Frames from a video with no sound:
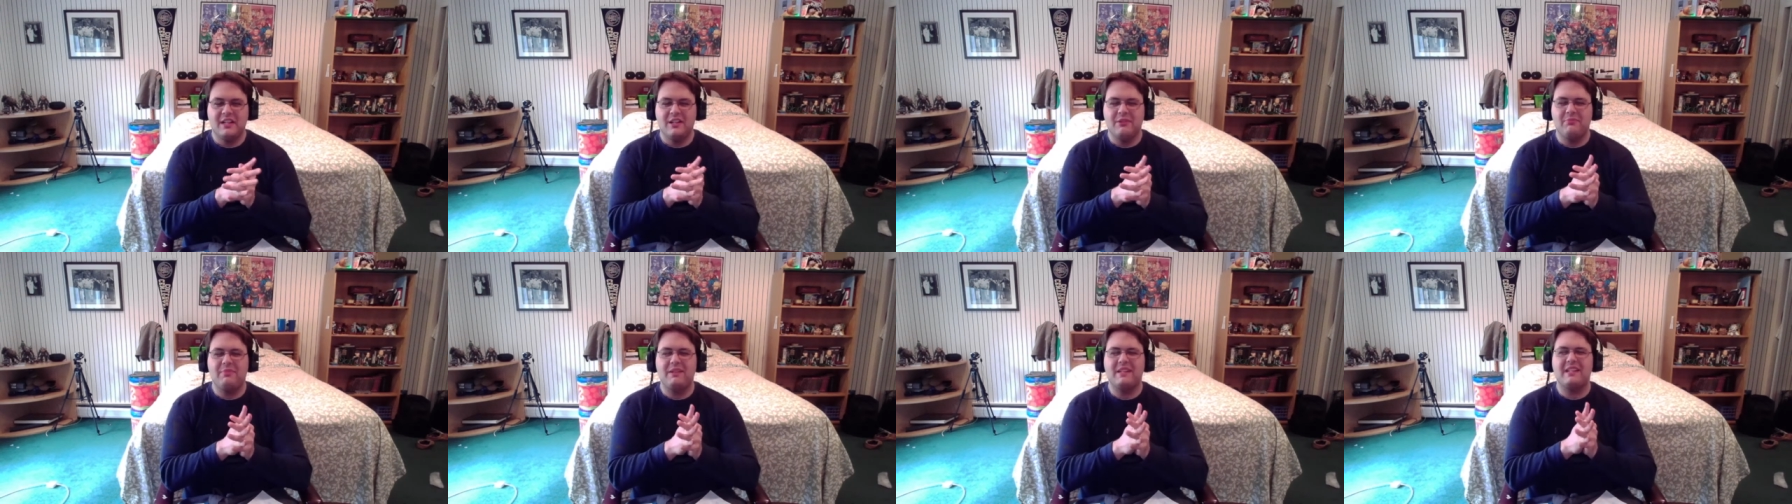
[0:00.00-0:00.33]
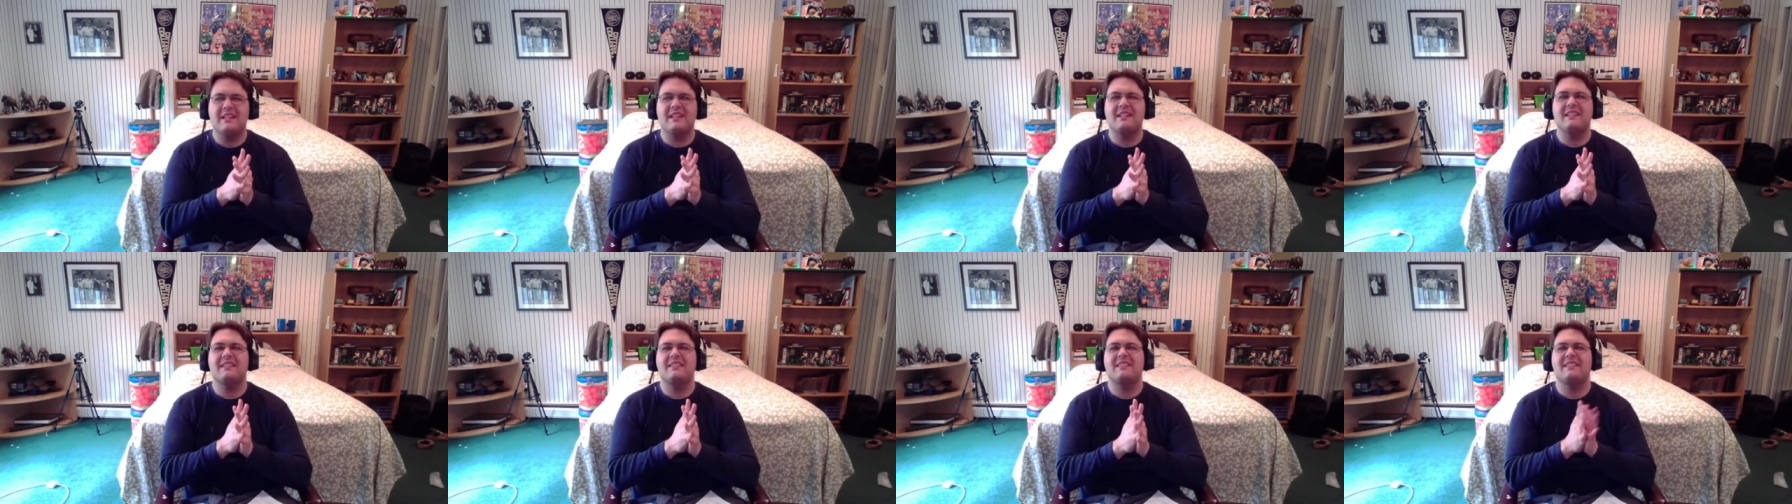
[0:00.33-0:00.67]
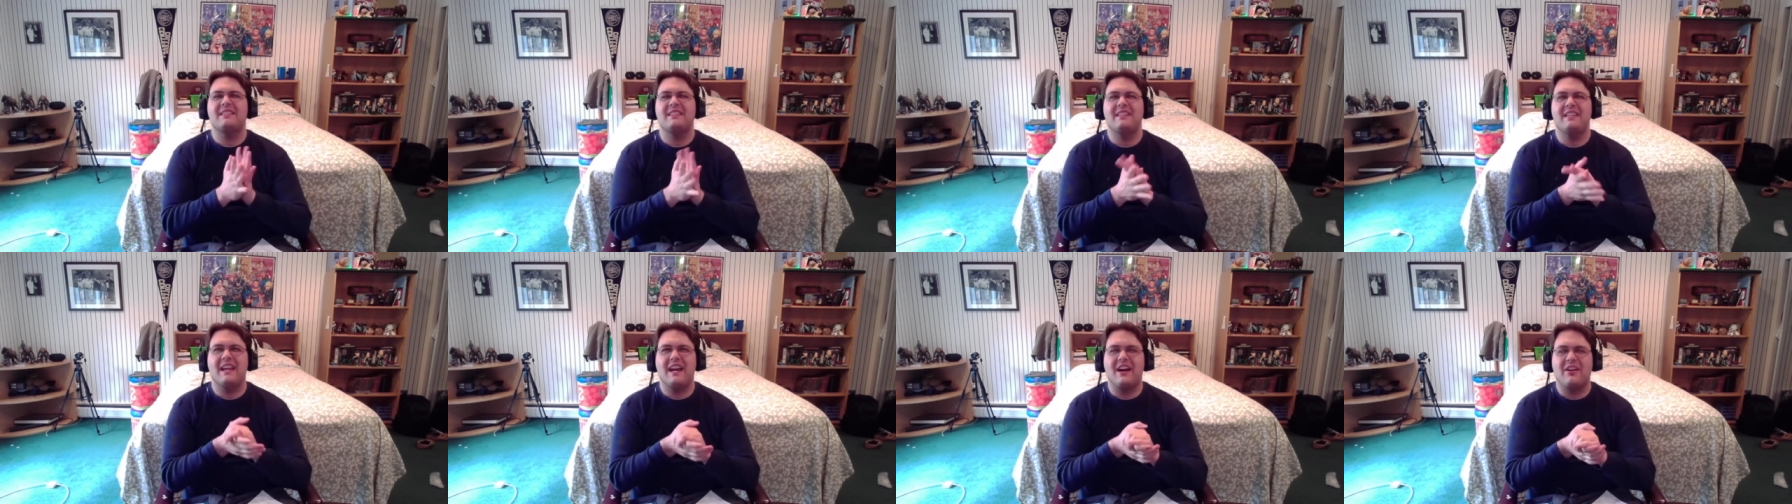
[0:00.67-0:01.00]
Because,
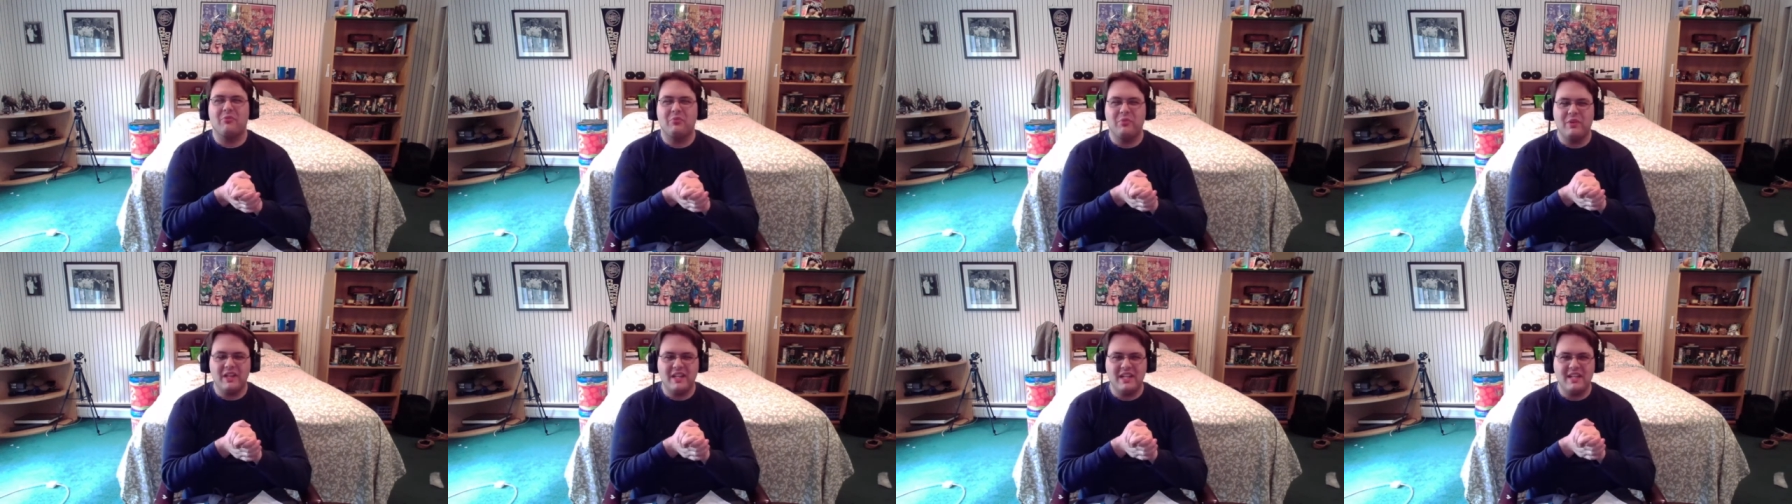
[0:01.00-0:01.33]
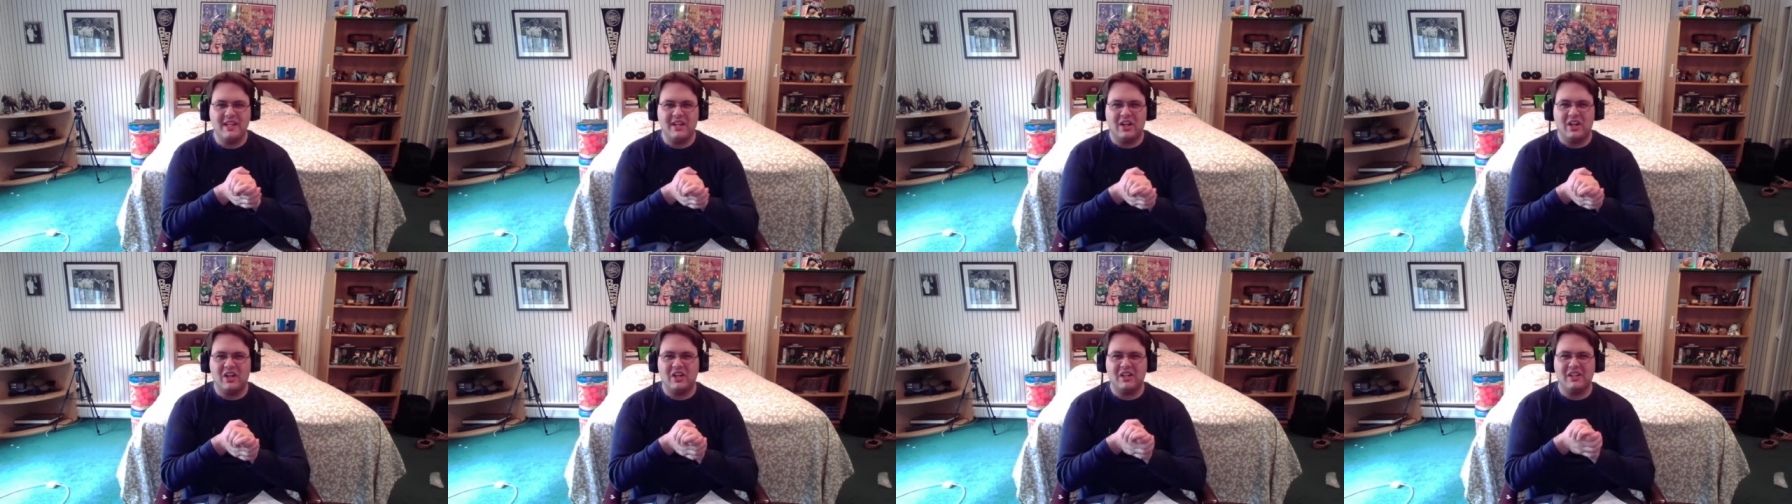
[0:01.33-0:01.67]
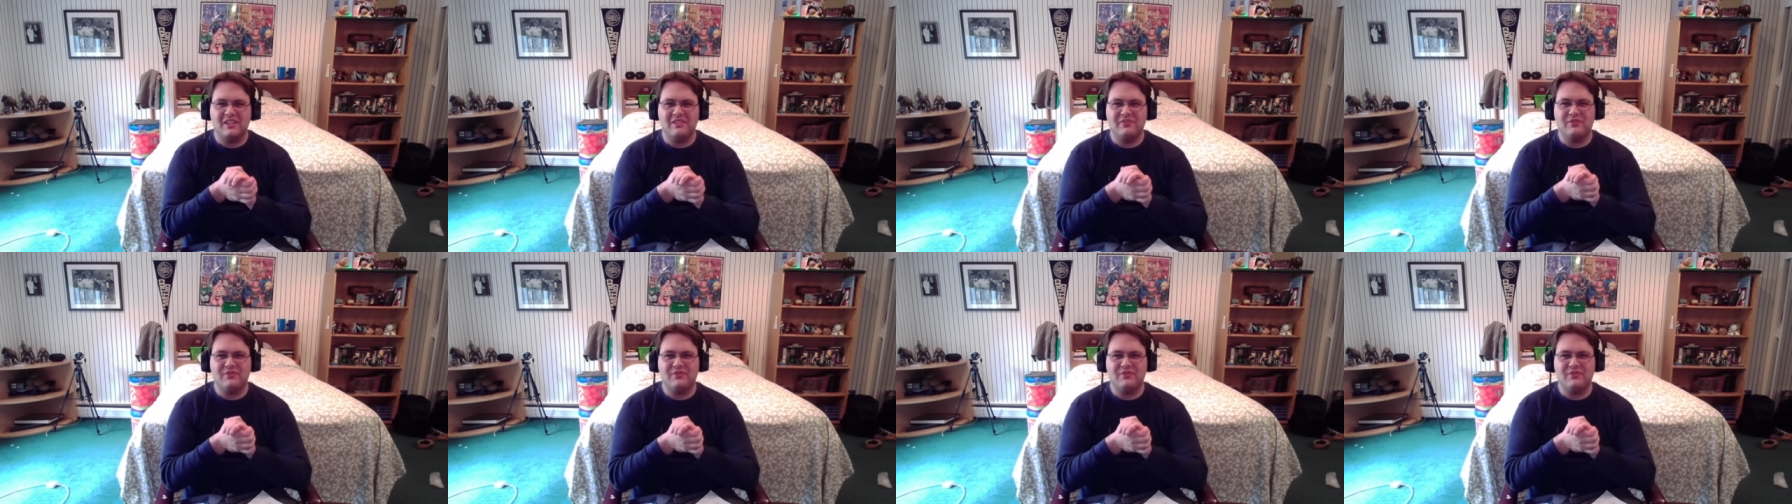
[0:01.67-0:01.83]
yeah, we are